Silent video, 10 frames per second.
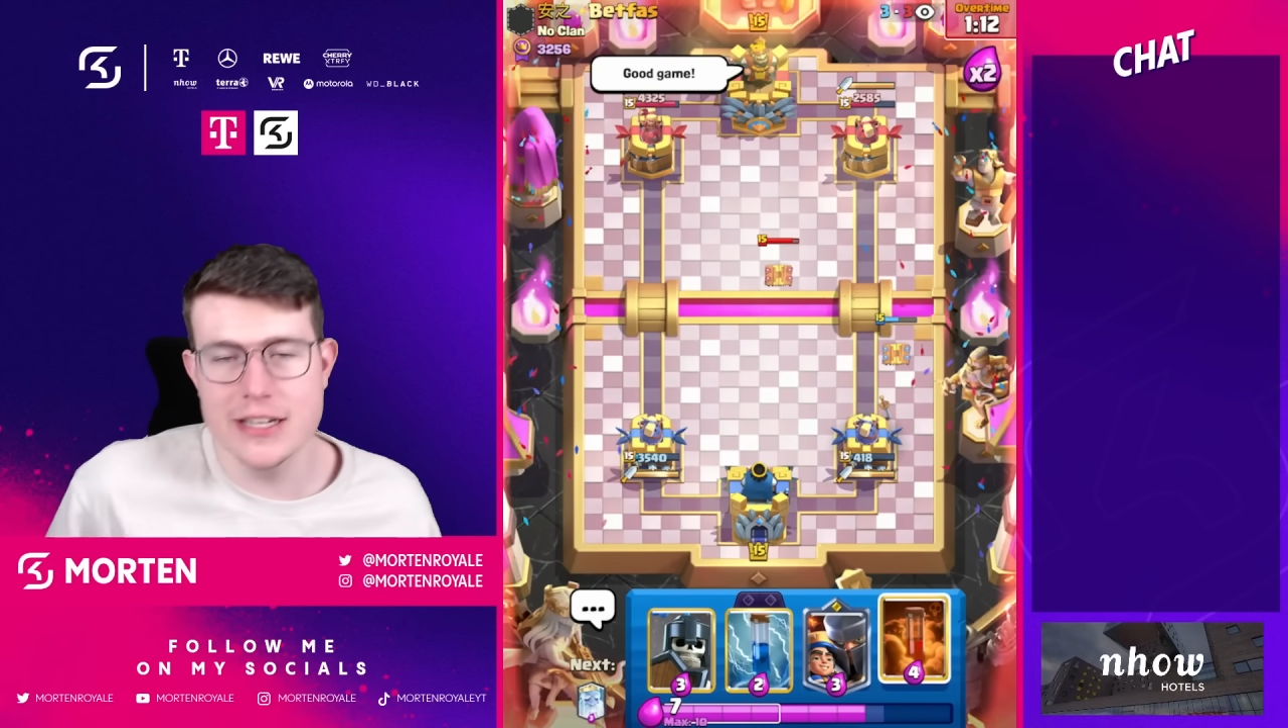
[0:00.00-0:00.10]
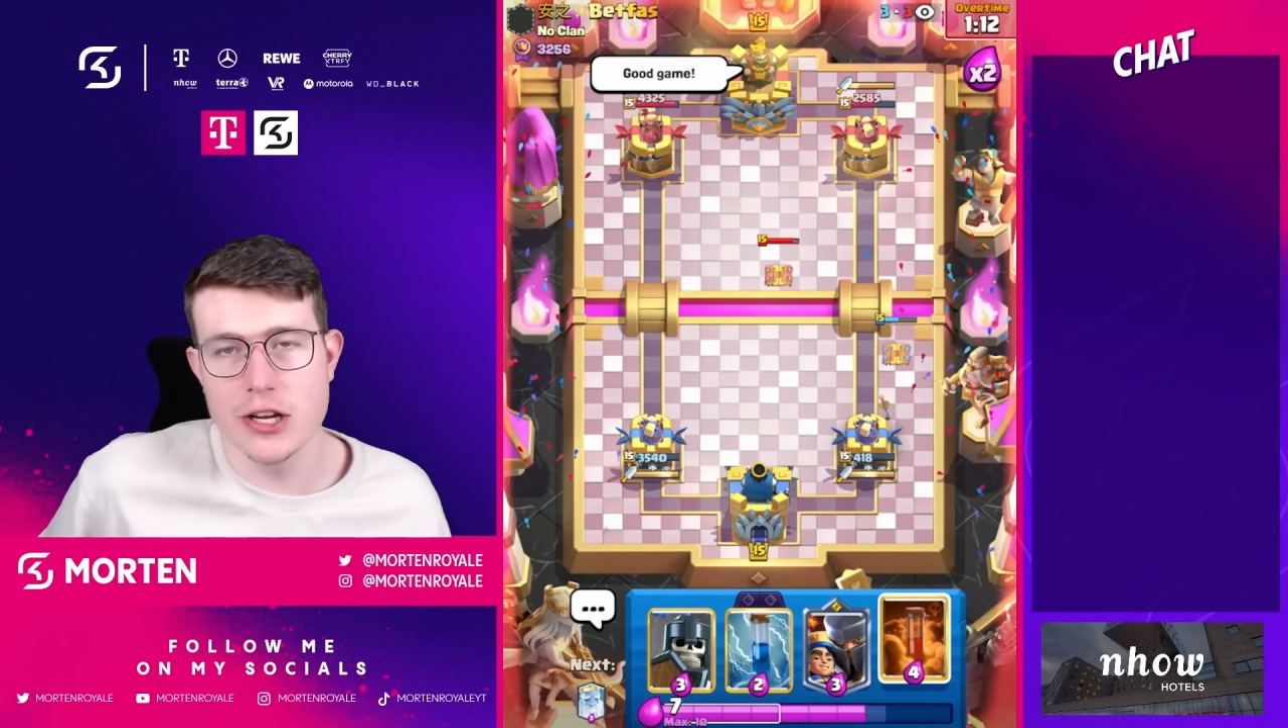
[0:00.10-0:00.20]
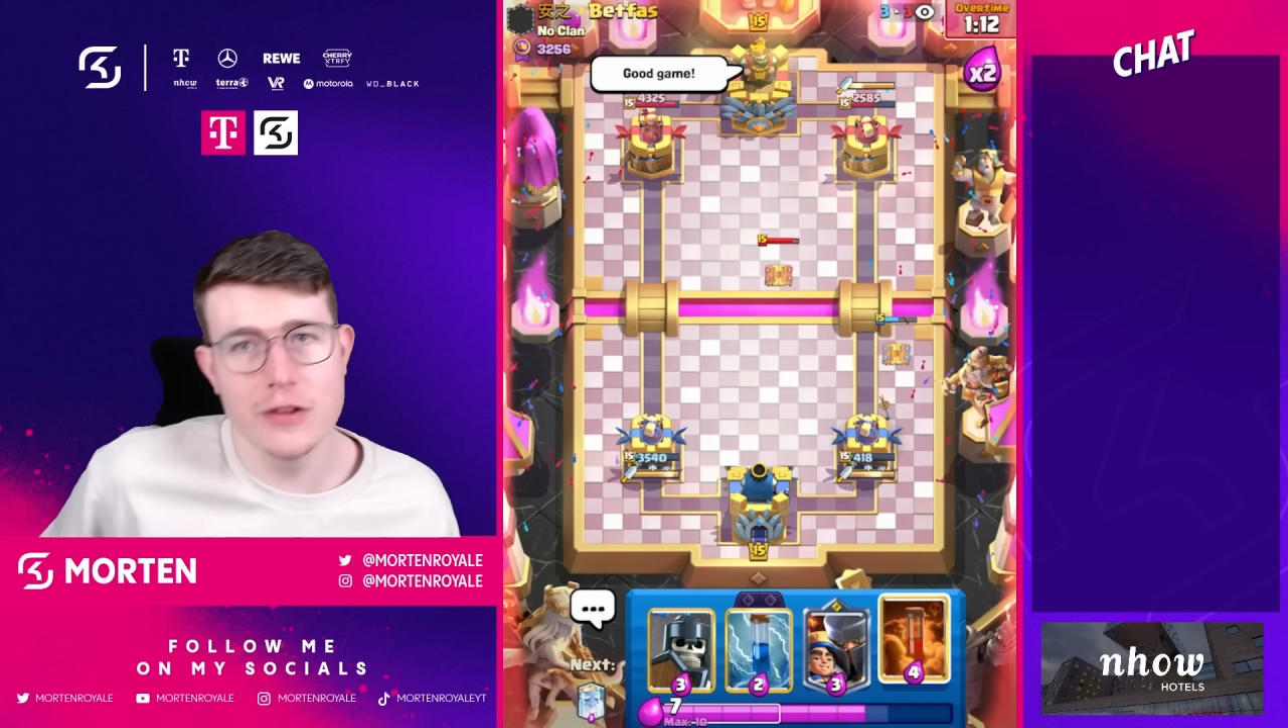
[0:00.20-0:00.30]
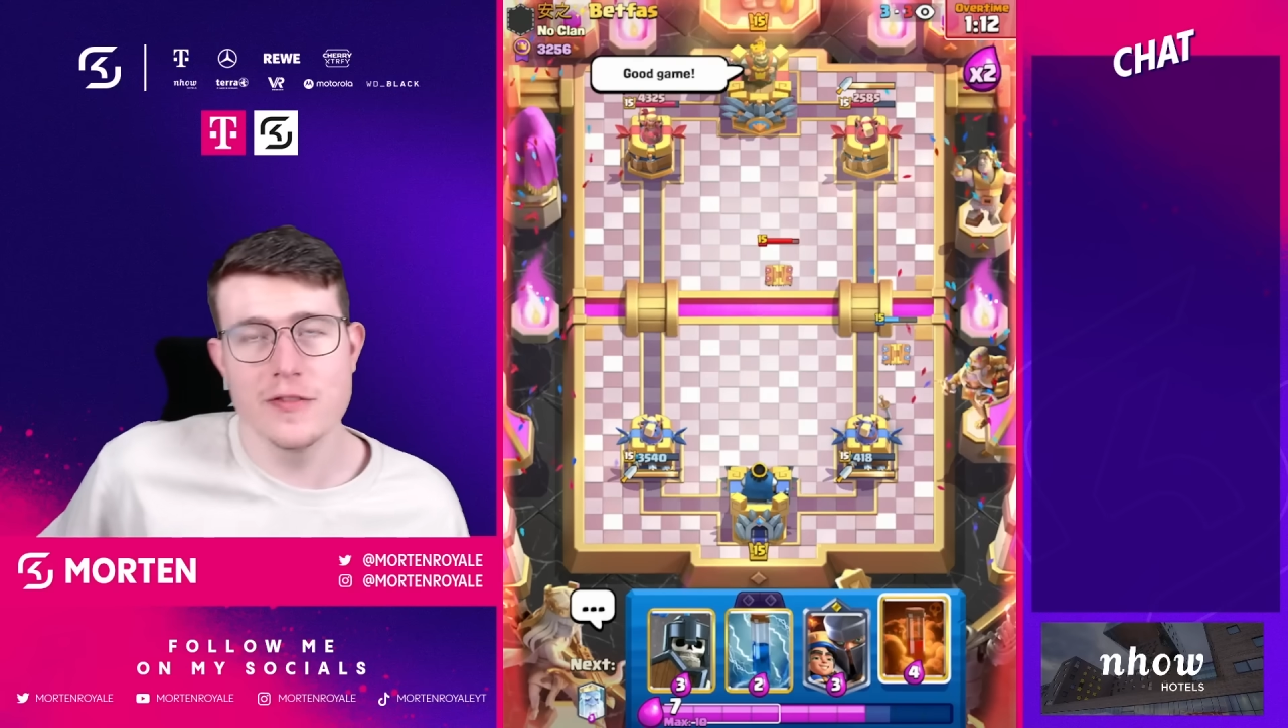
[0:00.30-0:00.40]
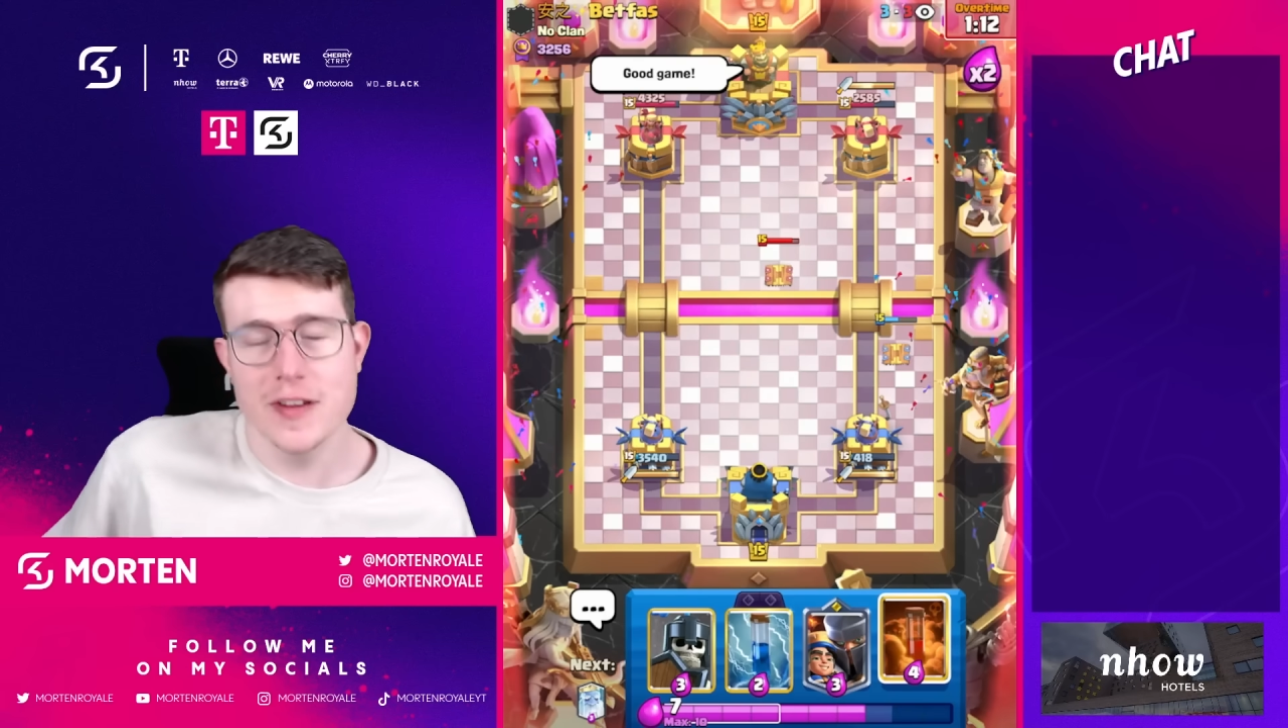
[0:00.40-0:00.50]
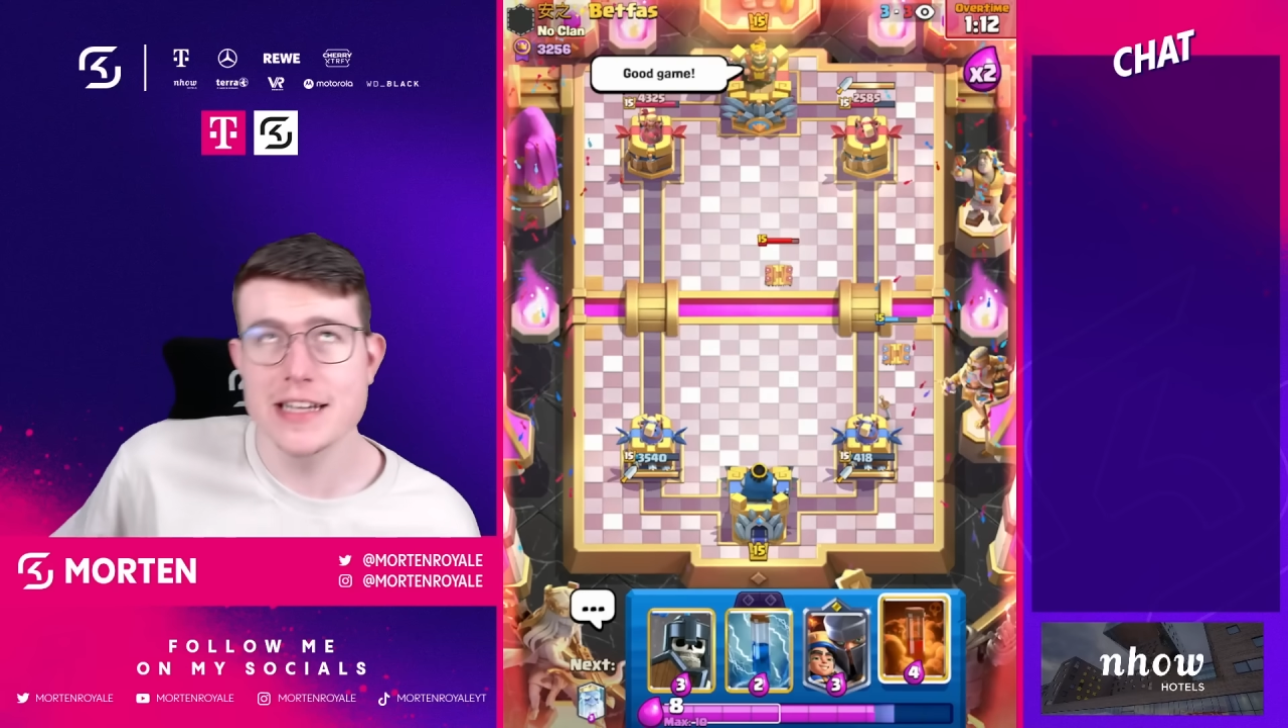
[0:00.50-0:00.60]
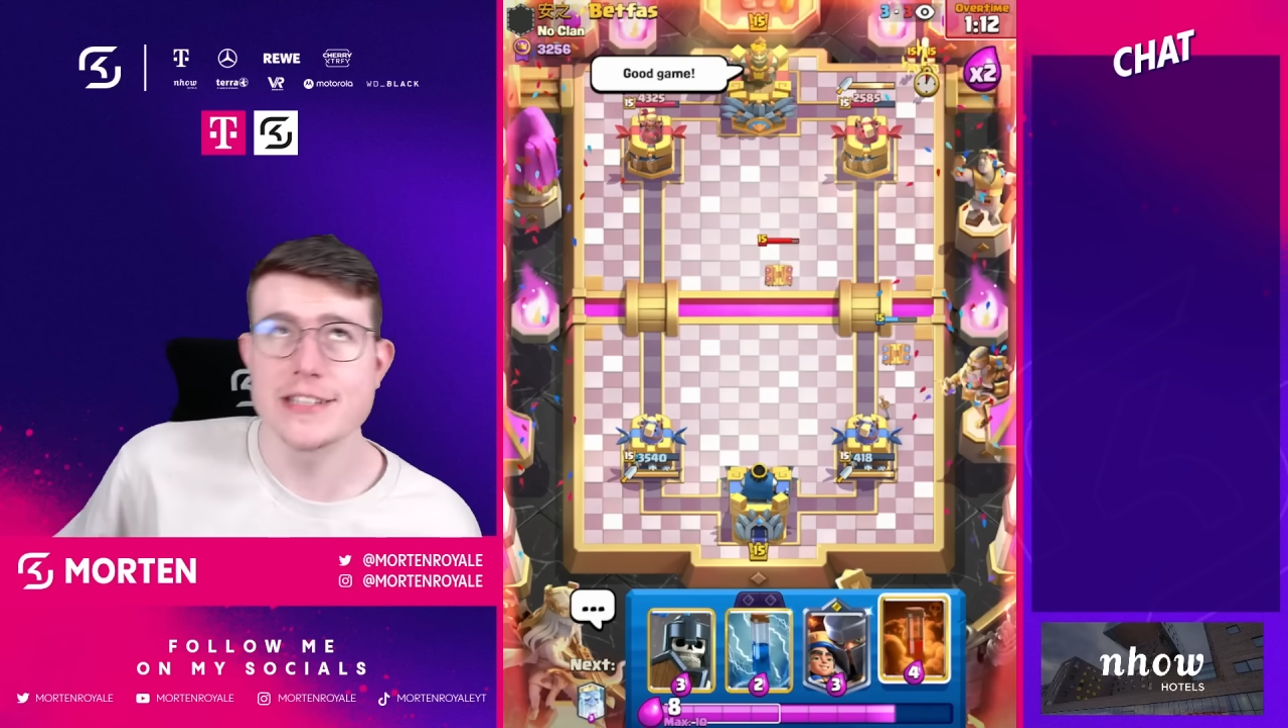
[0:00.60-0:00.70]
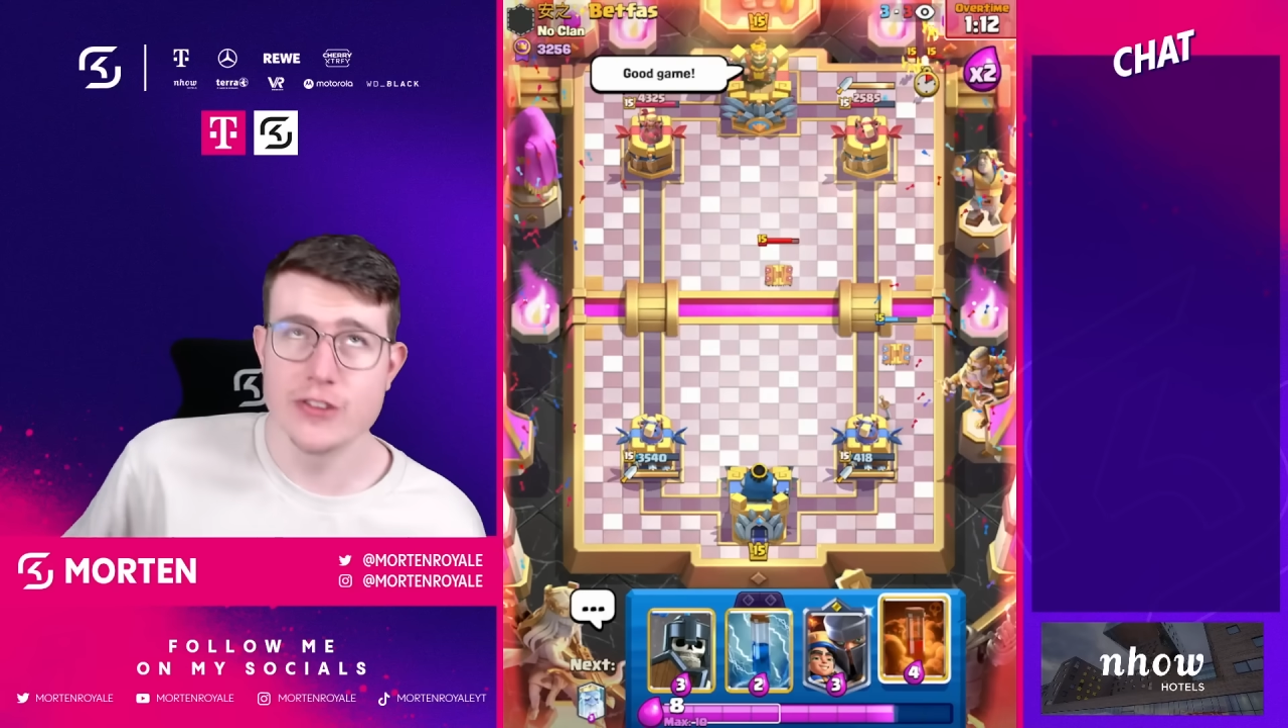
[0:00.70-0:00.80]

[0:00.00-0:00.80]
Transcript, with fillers: The good thing is